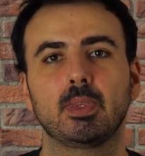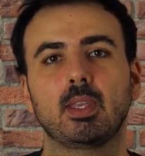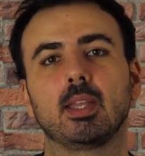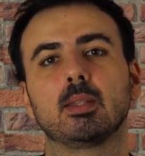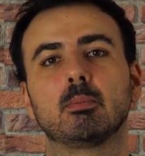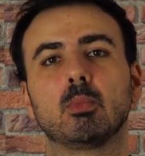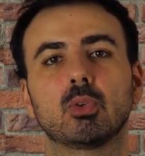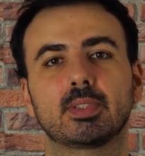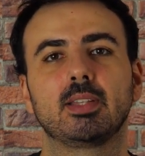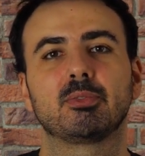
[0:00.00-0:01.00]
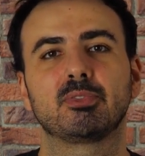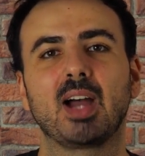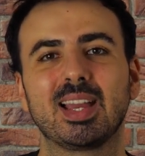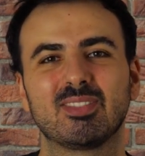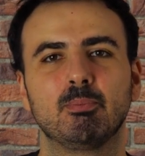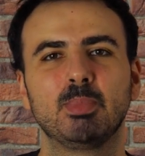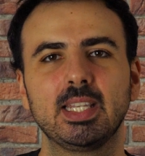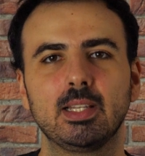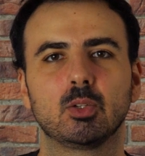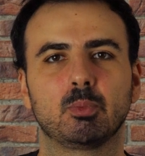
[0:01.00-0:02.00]
and more than 5
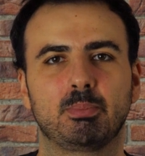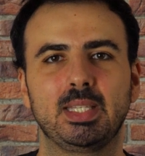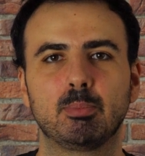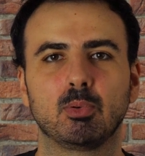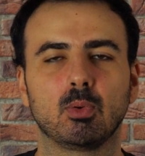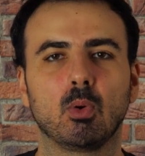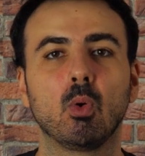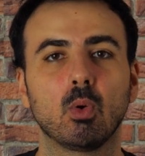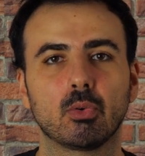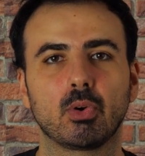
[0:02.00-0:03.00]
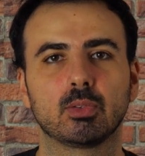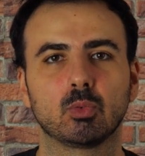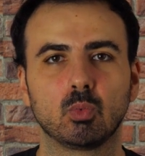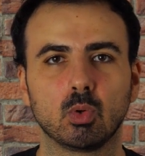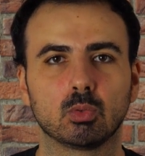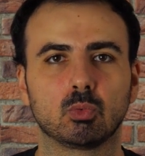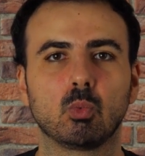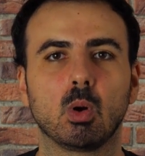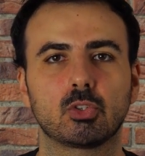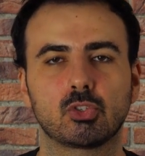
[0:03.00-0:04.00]
million people all around the world
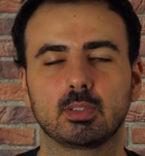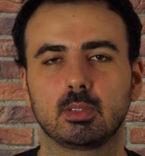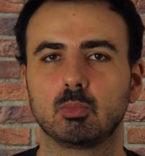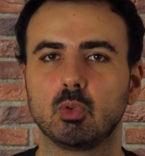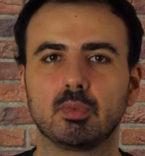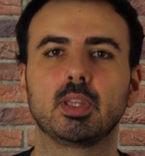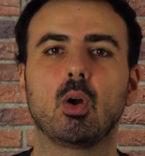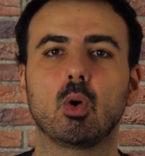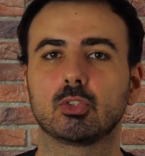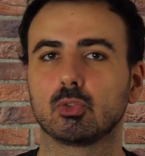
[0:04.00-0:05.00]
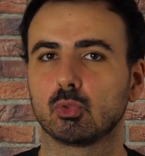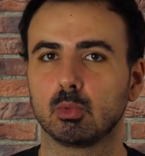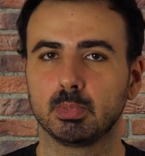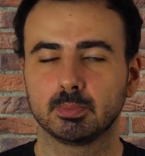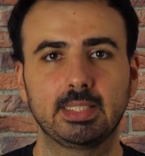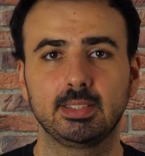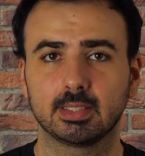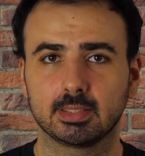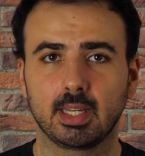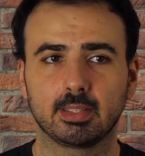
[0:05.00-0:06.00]
watched the movie on YouTube. I
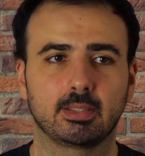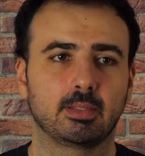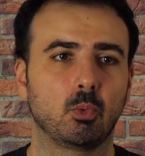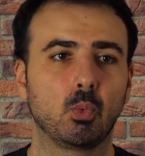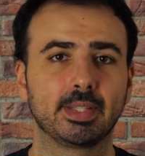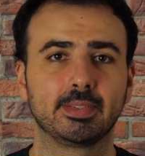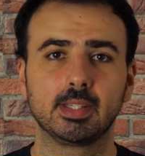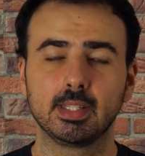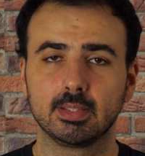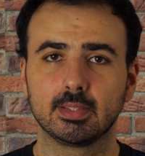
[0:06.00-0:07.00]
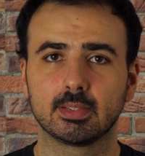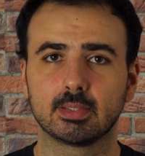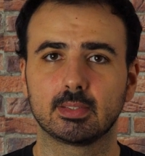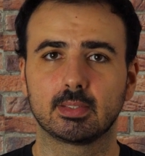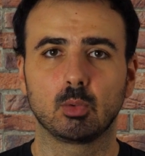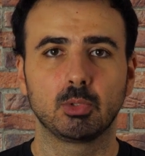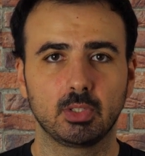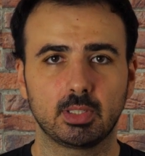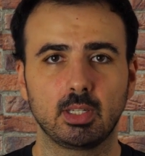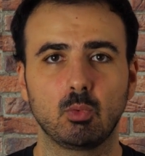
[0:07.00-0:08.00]
think that with this
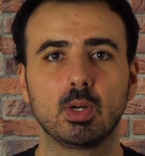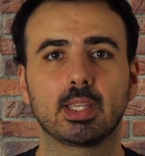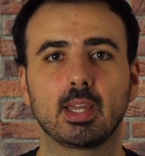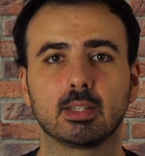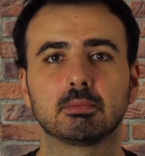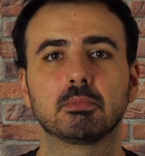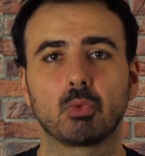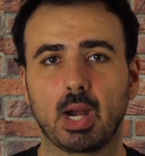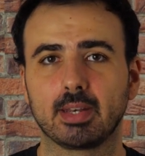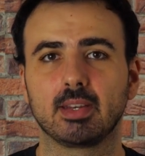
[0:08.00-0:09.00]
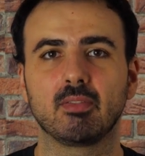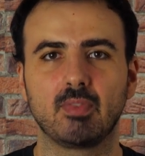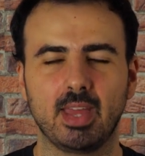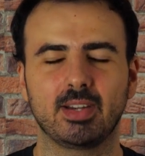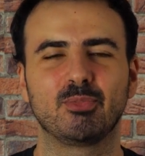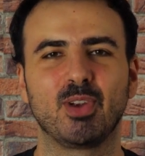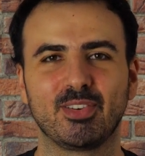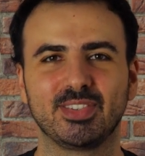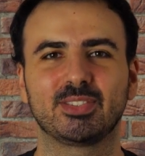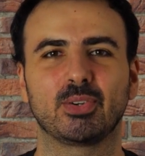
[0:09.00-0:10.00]
community, we can run a very,
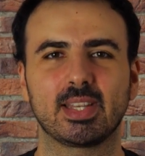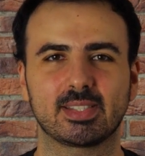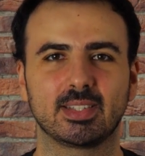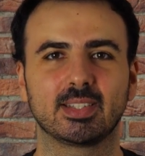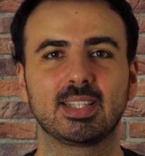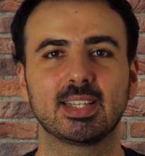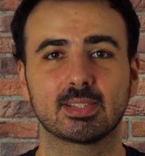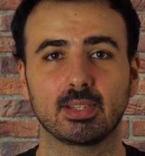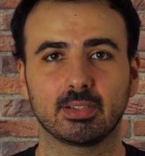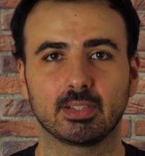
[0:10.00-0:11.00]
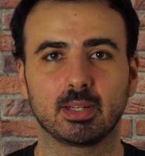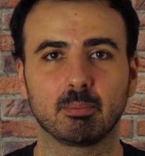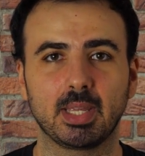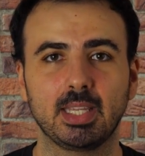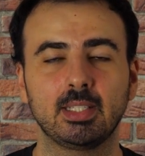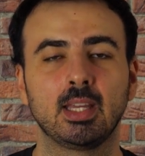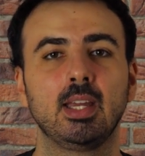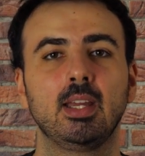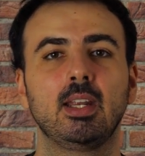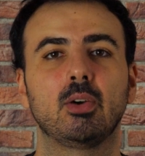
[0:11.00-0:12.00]
very interesting Kickstarter campaign,
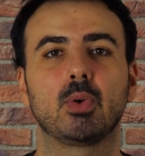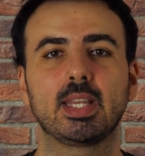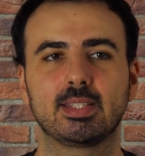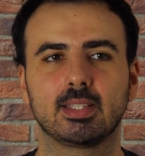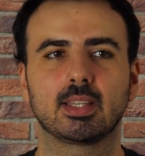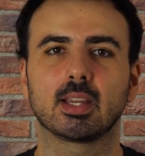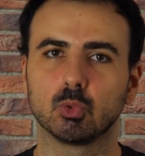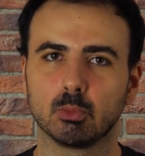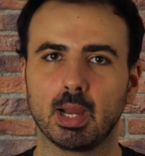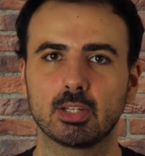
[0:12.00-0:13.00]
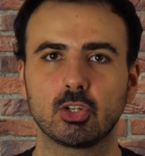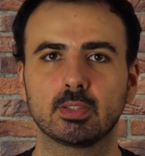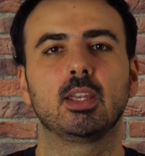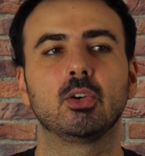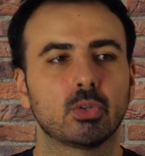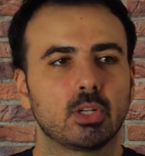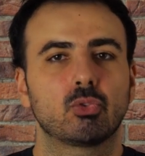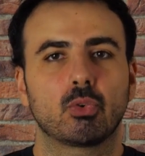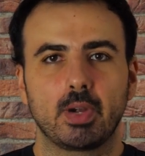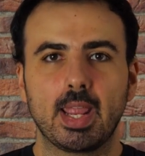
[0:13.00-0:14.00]
raising a good budget in order
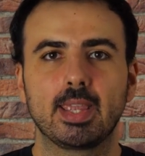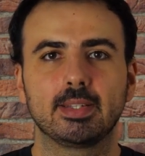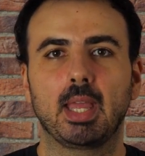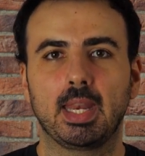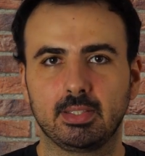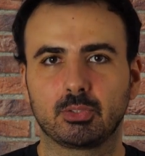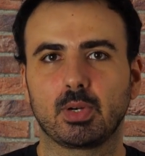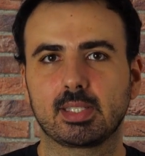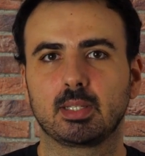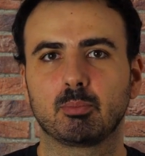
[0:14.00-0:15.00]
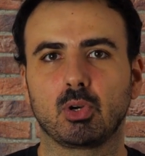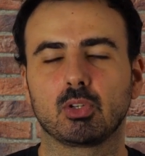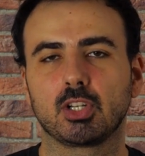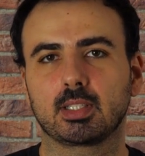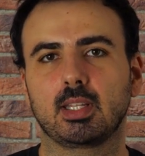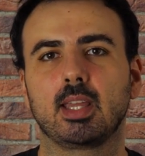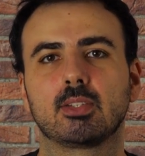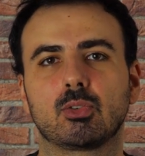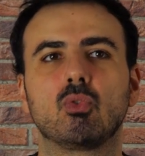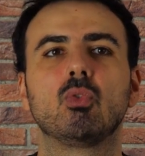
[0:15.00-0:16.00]
to create an interesting project and
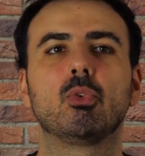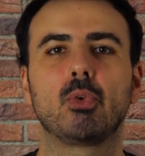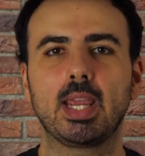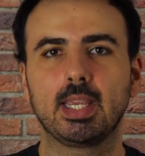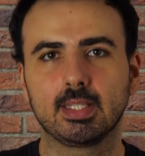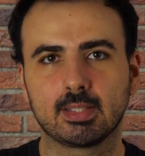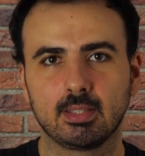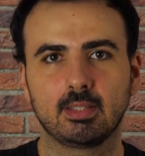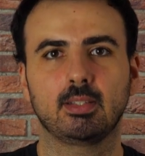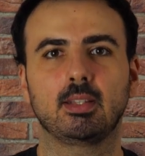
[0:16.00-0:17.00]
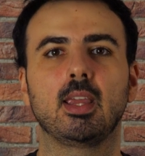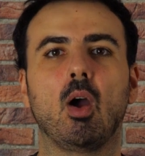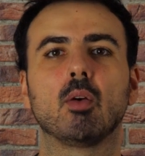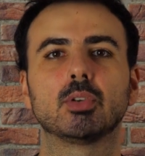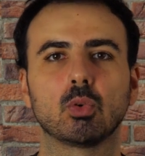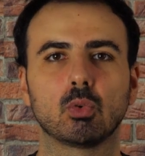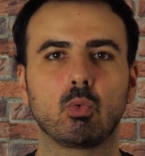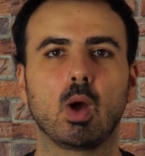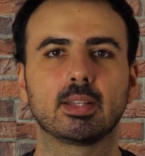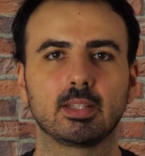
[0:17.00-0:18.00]
to raise the overall
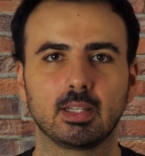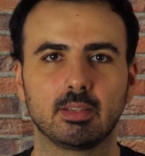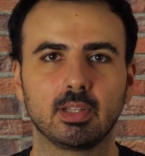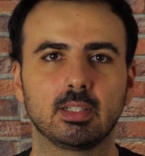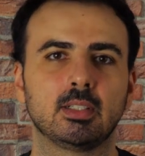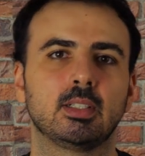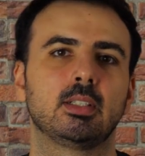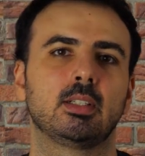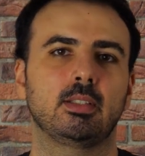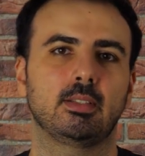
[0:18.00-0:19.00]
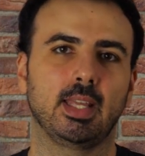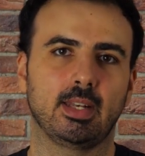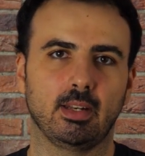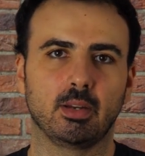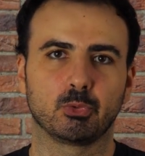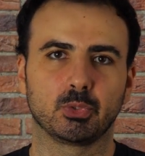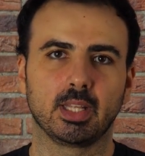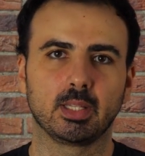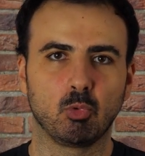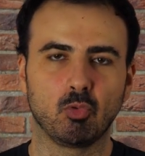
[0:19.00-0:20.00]
quality level than Left 4
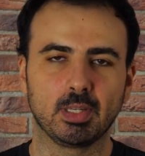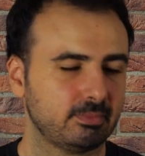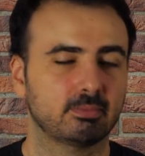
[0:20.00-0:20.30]
Dead the movie.